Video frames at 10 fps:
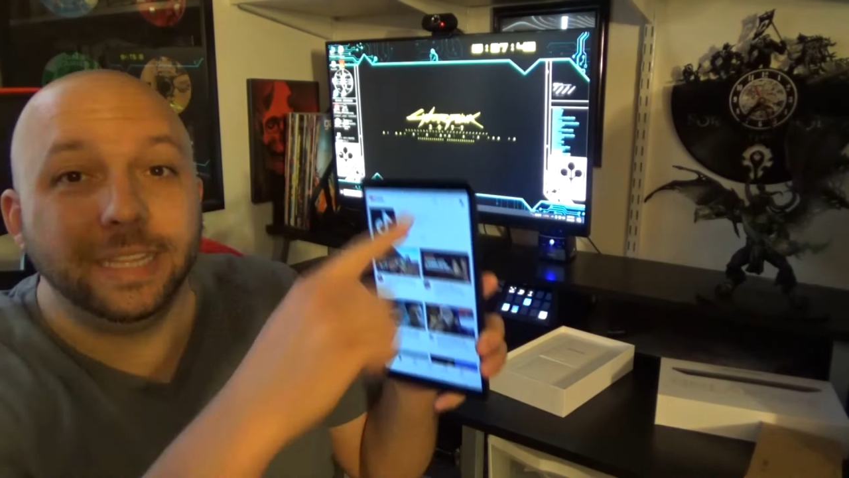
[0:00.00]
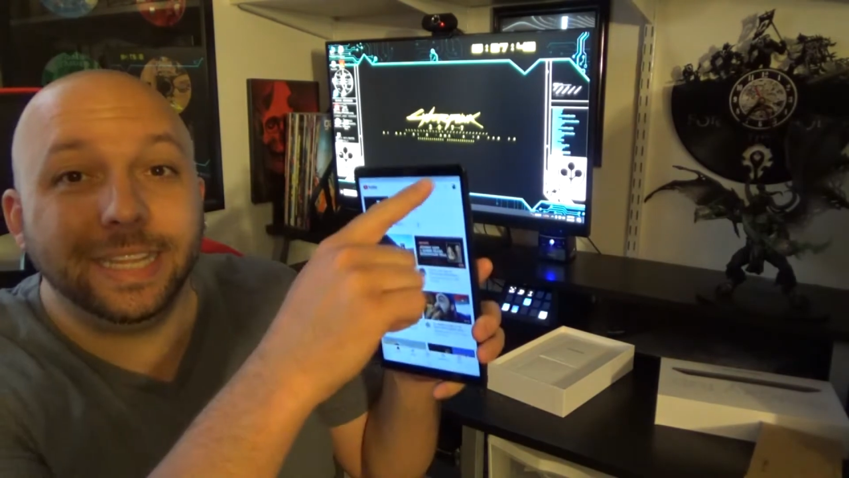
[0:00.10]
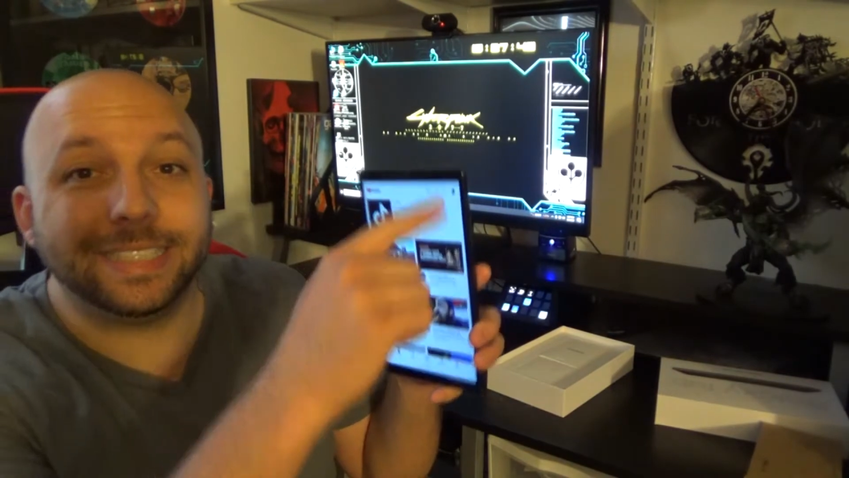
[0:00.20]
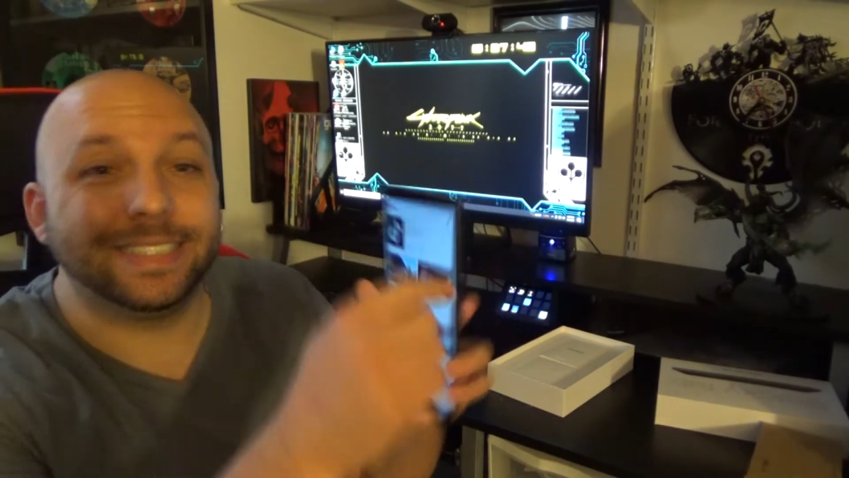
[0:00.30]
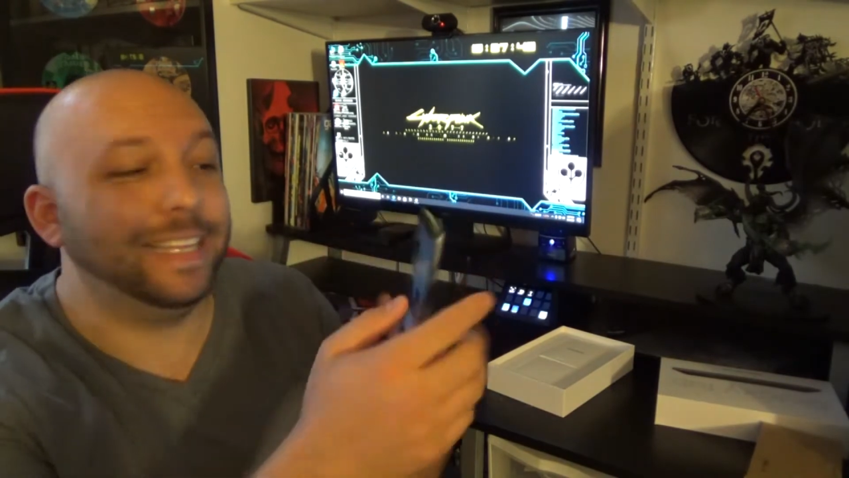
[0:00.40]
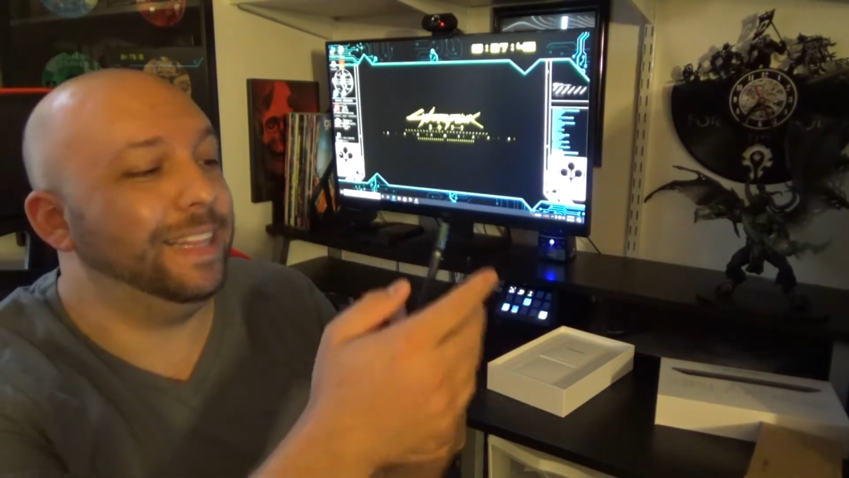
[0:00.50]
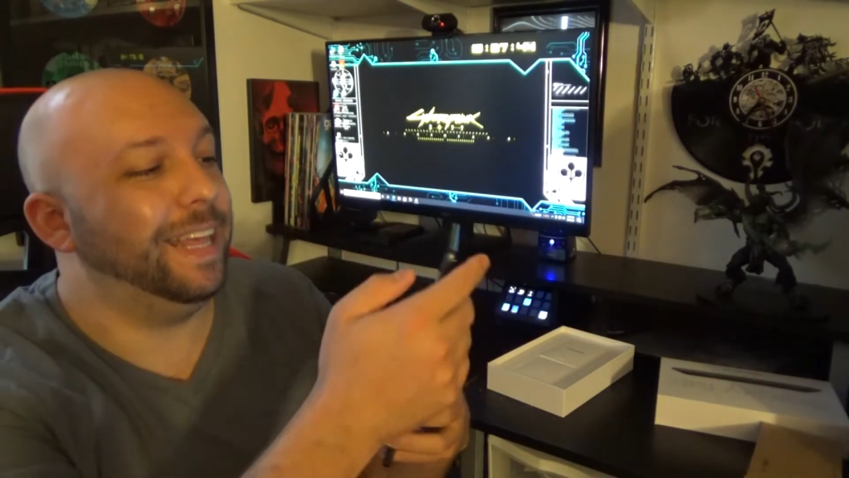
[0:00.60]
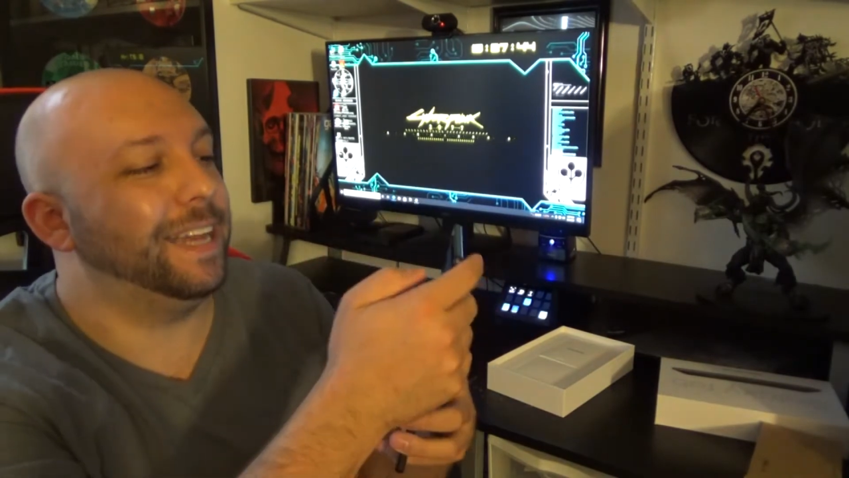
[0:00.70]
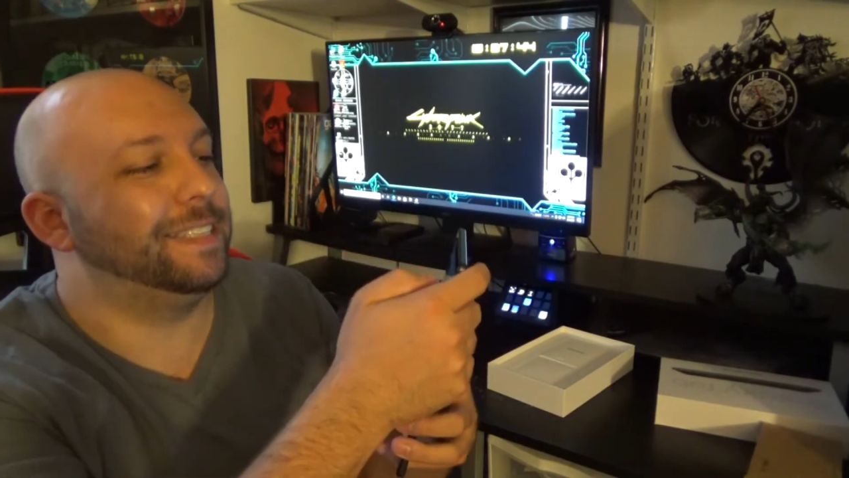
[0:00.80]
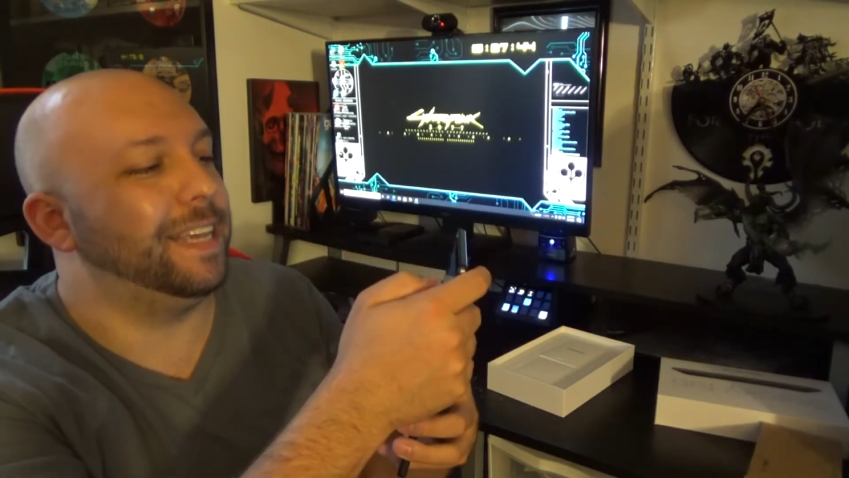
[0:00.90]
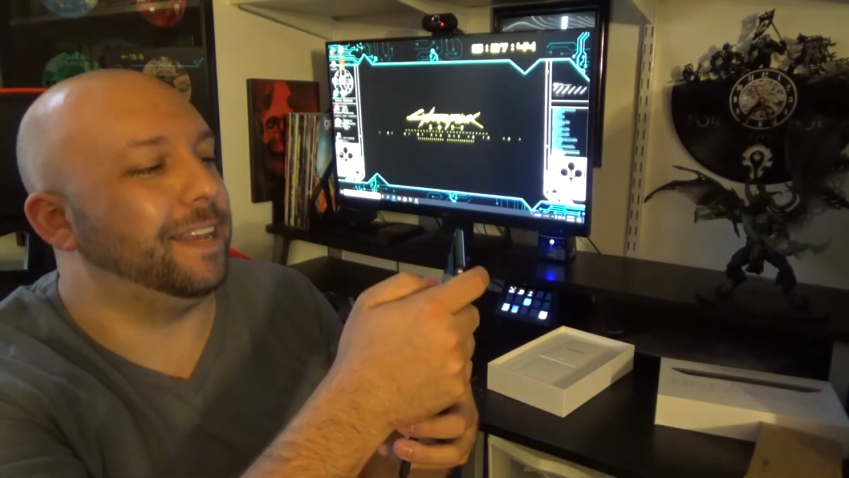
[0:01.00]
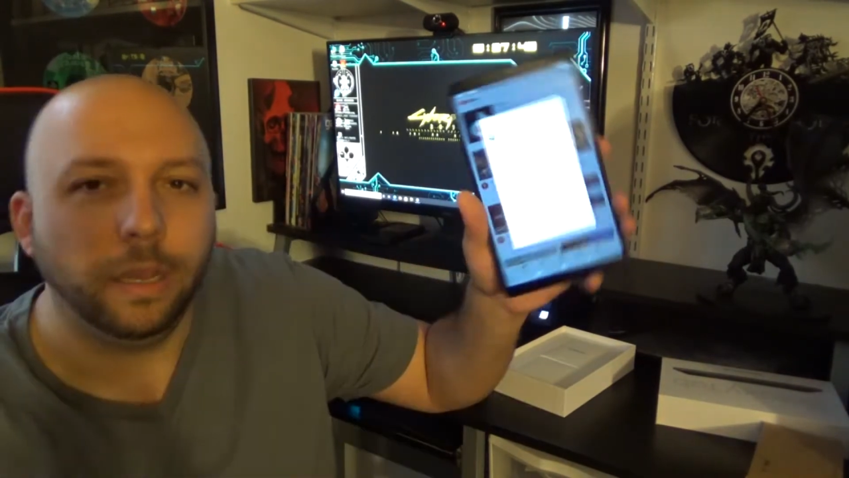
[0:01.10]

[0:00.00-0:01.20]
Let's select it.